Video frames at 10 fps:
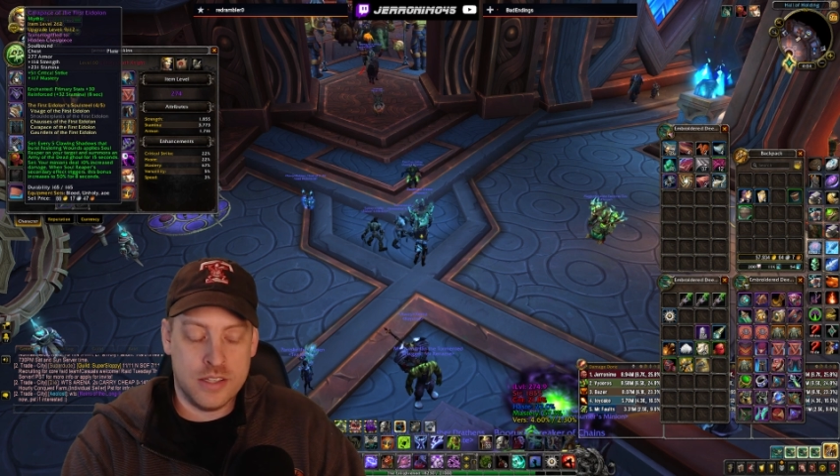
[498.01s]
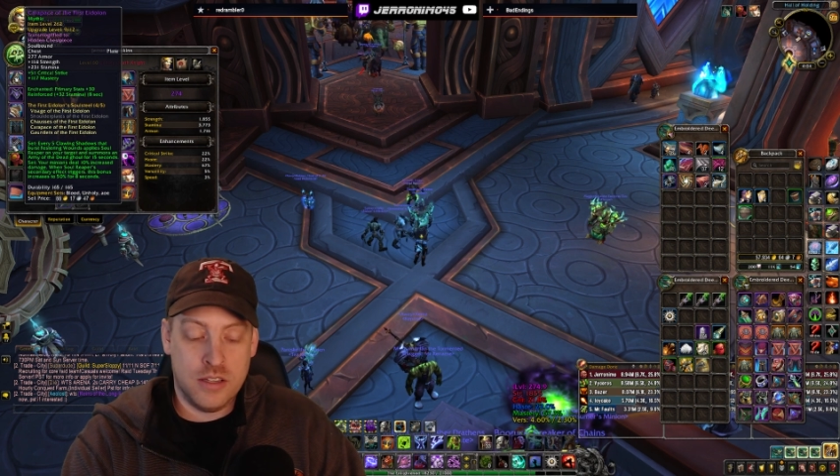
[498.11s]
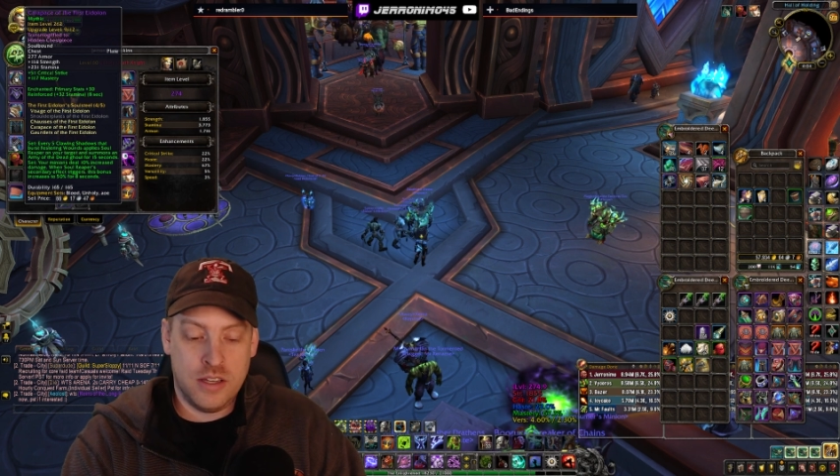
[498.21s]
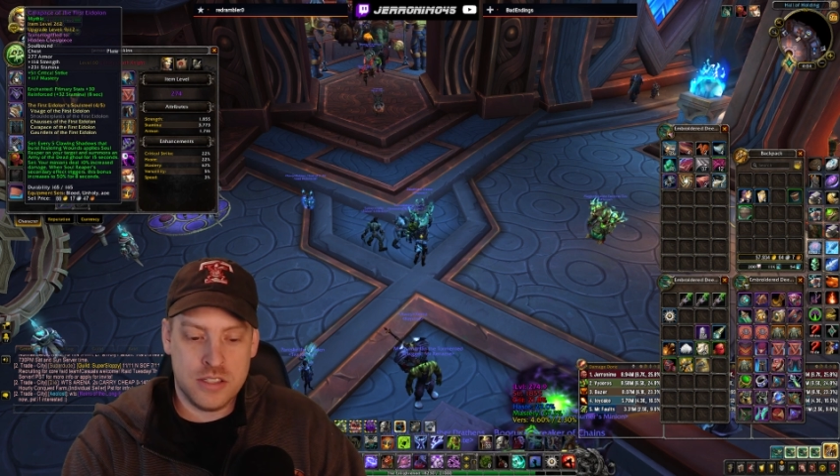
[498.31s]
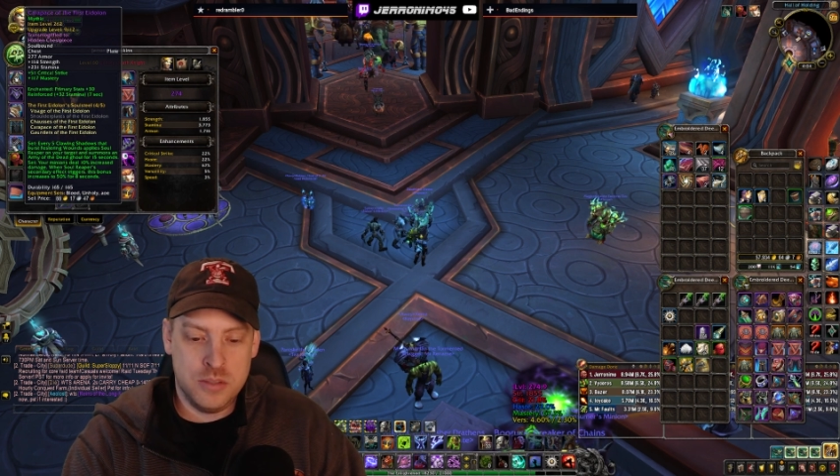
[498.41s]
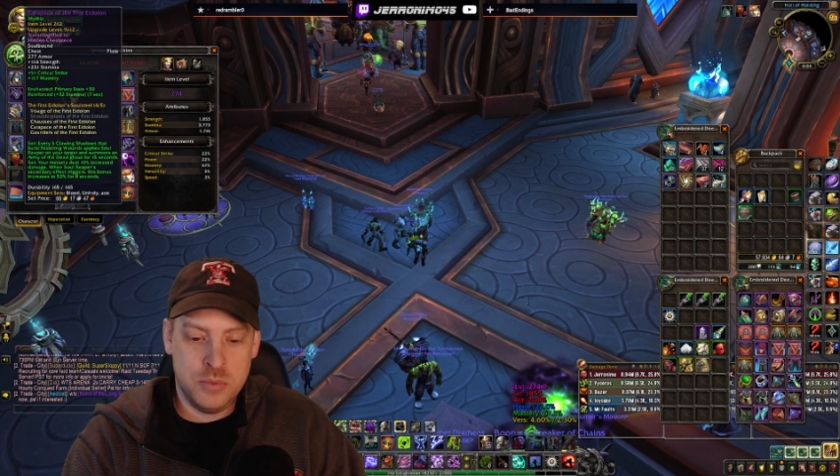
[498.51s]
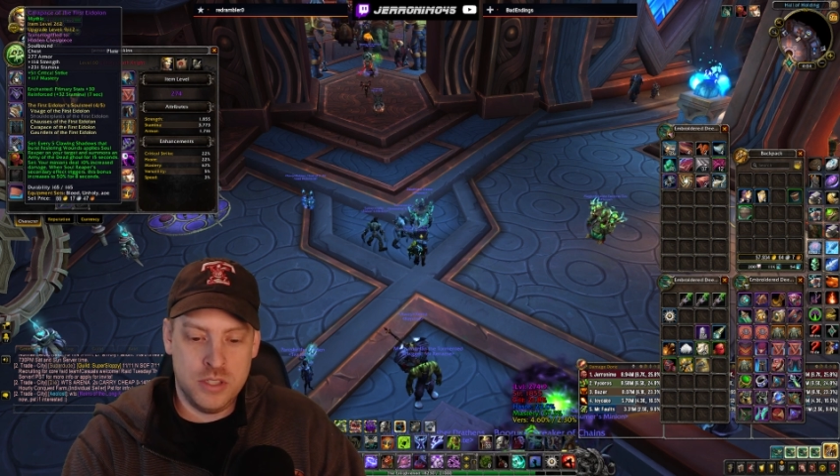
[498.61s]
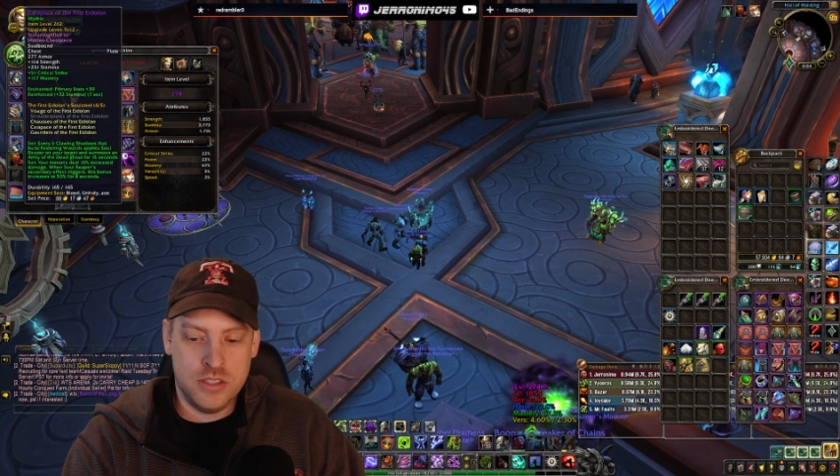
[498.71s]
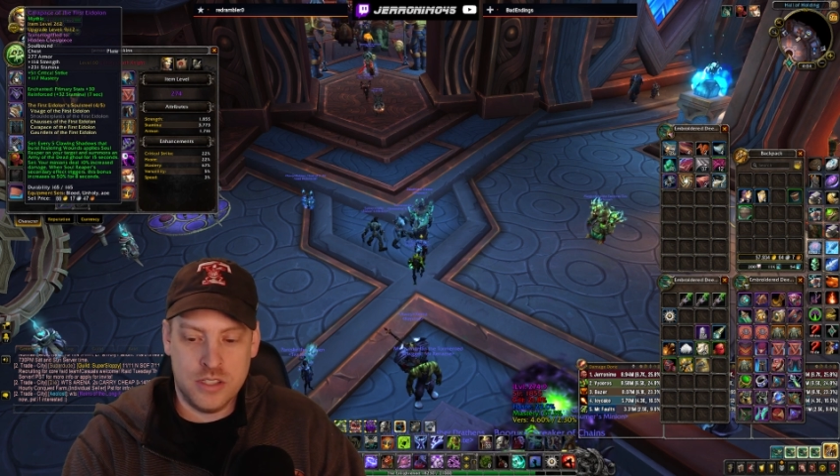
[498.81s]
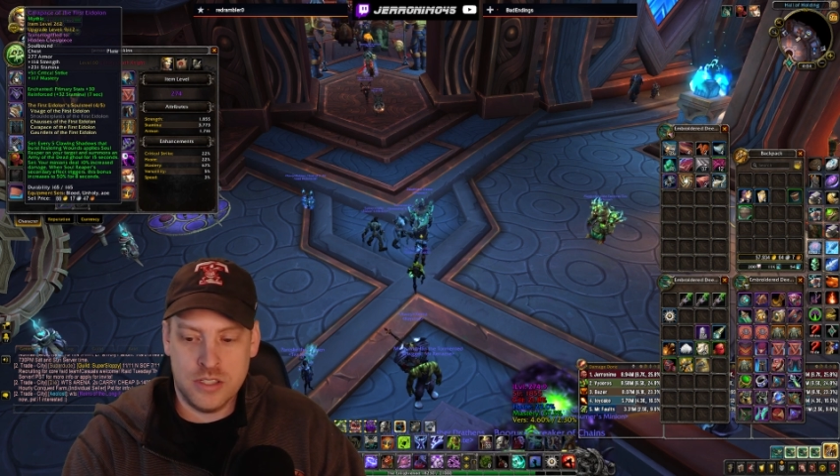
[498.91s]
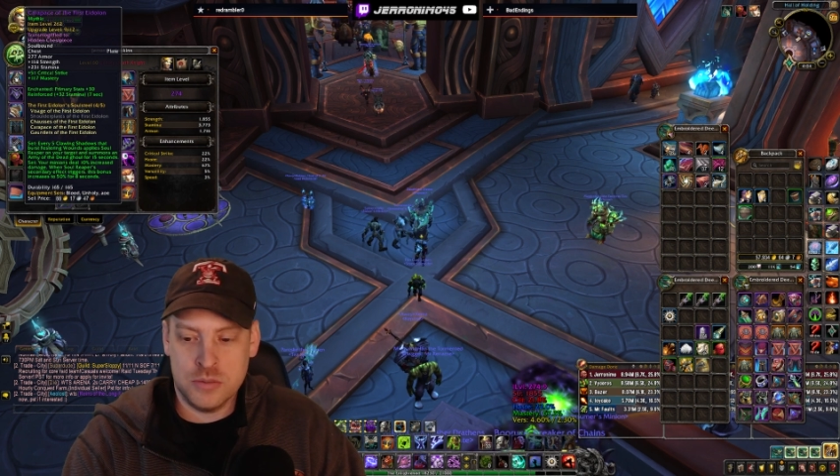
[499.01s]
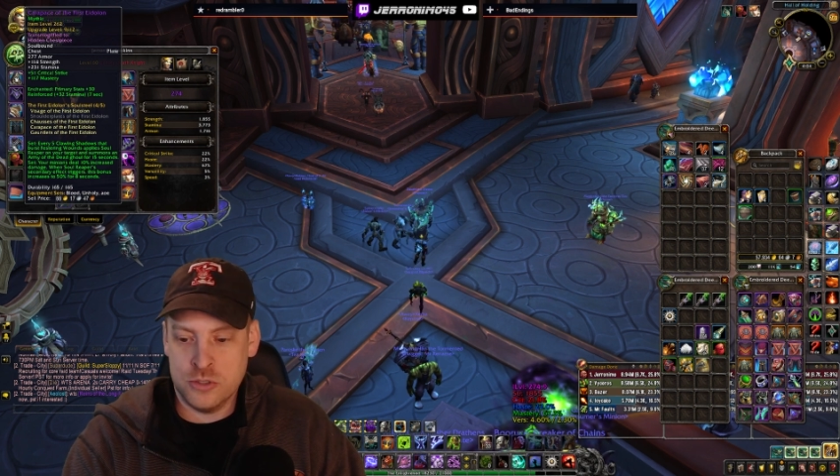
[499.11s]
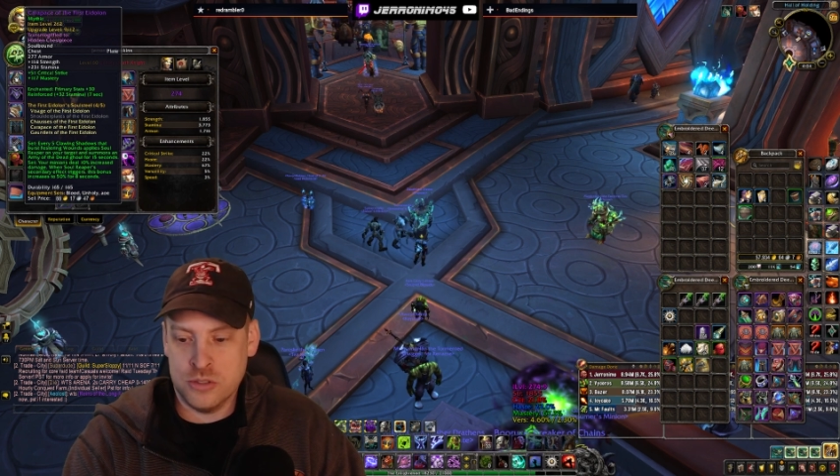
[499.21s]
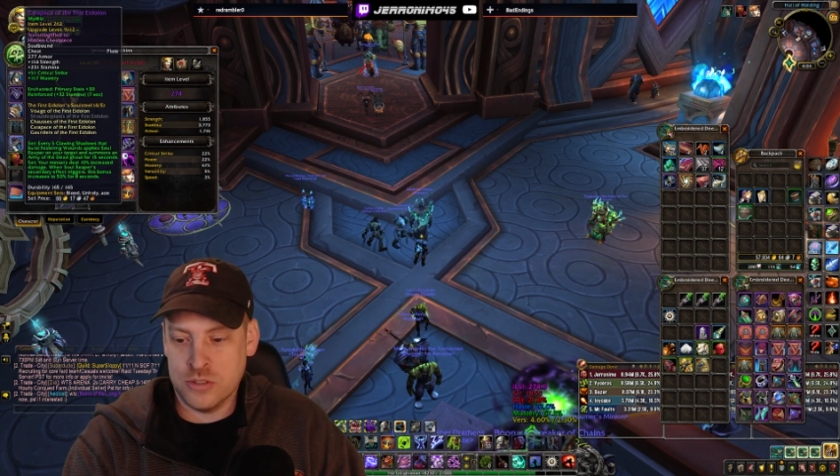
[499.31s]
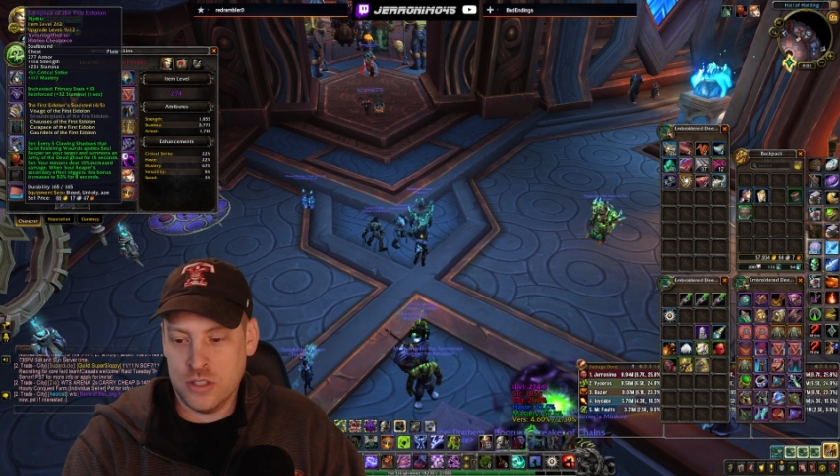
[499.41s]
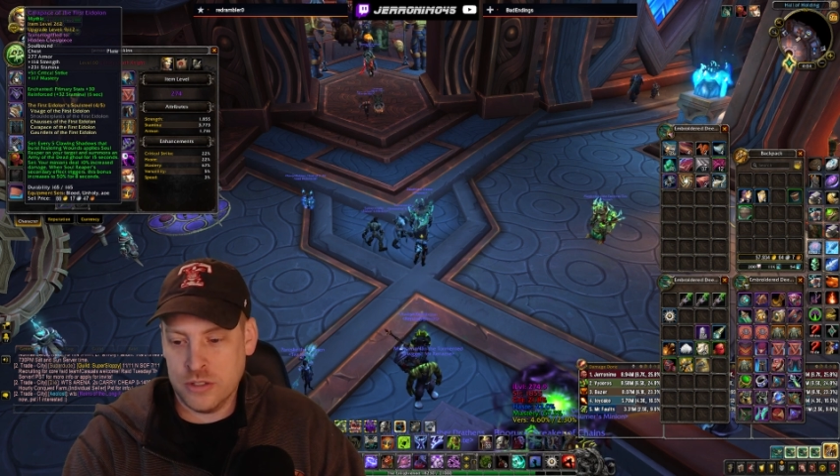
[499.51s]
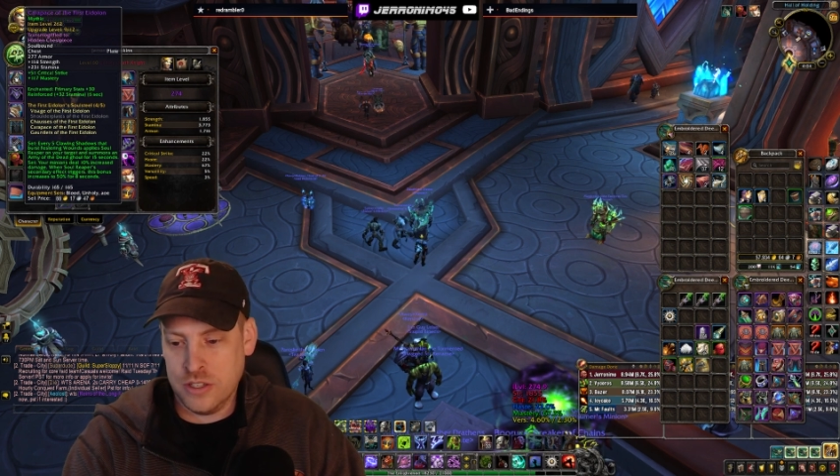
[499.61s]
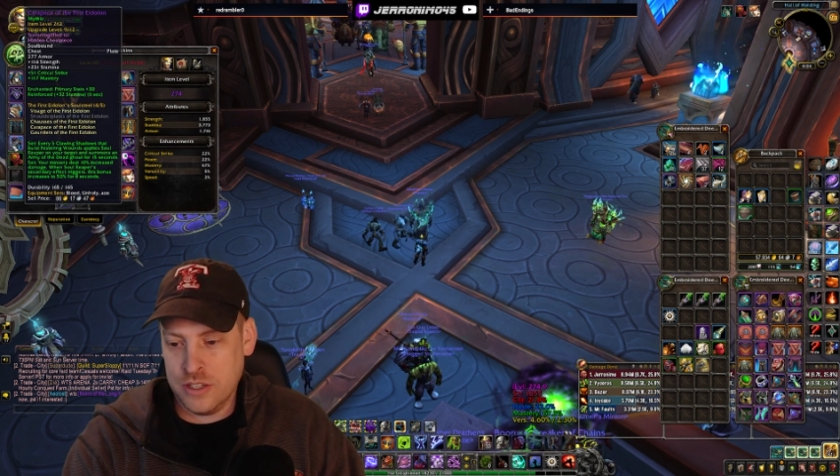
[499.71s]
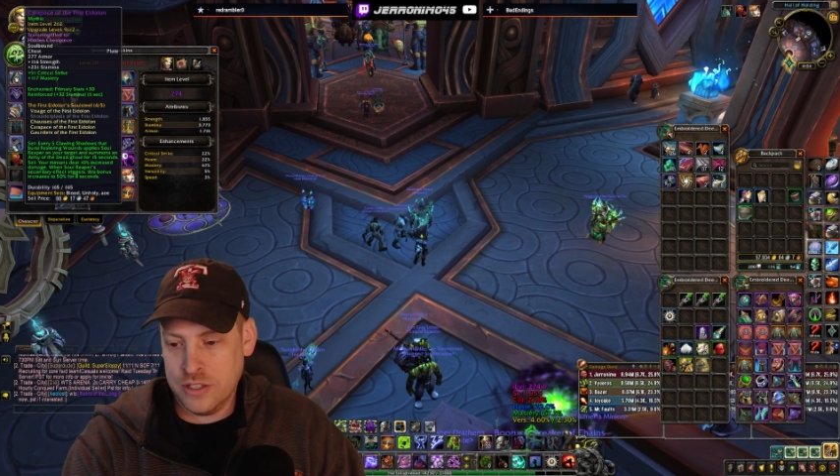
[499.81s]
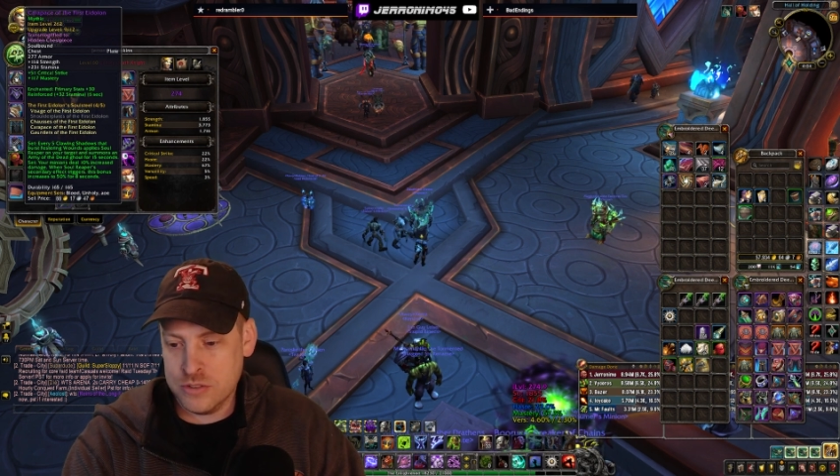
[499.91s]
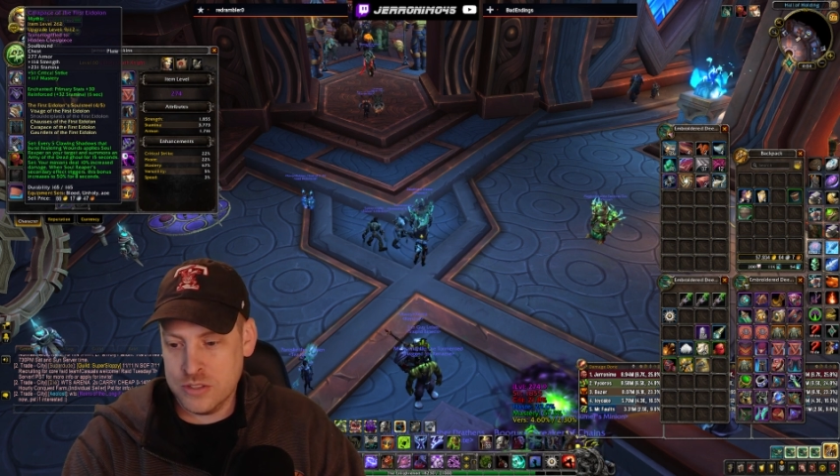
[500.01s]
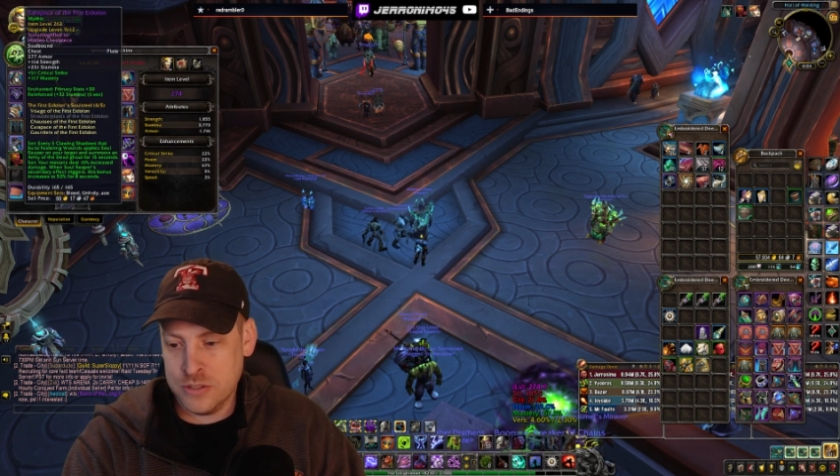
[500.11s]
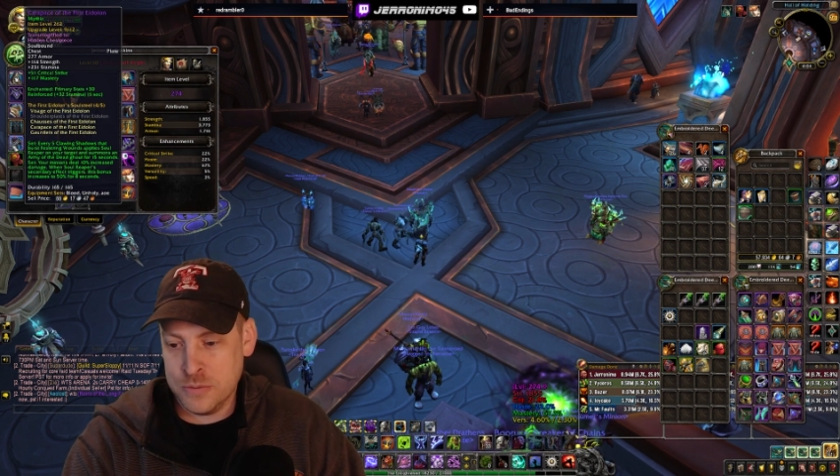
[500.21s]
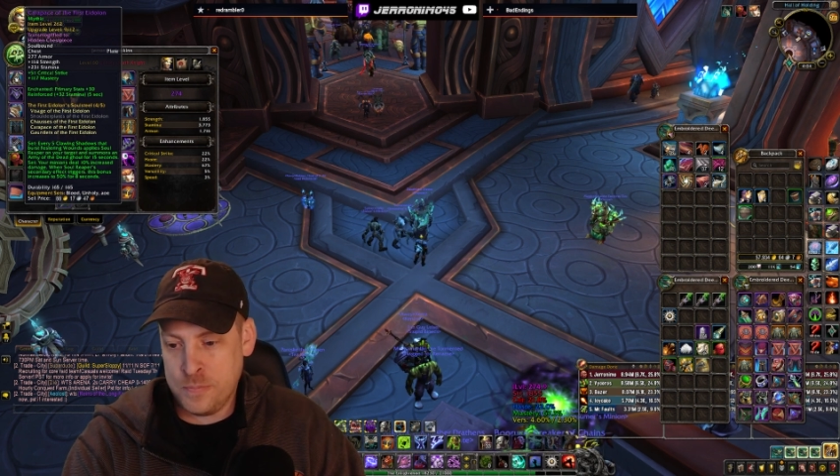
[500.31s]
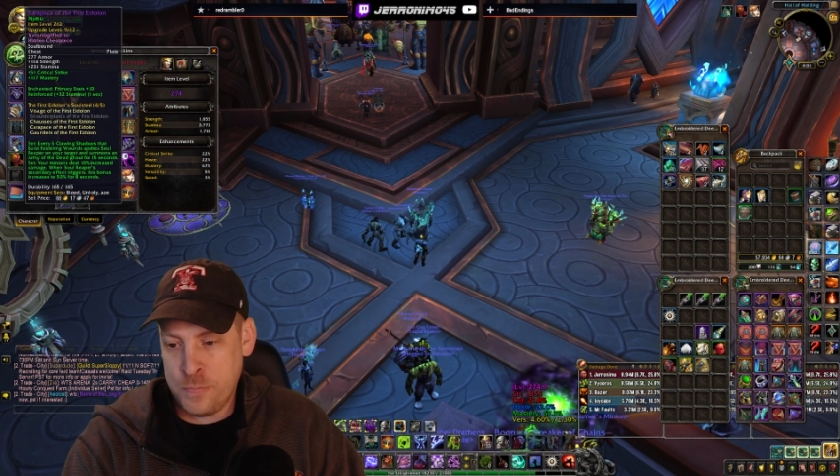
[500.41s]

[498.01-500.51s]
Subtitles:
Actually, blood DK is pretty strong right now, so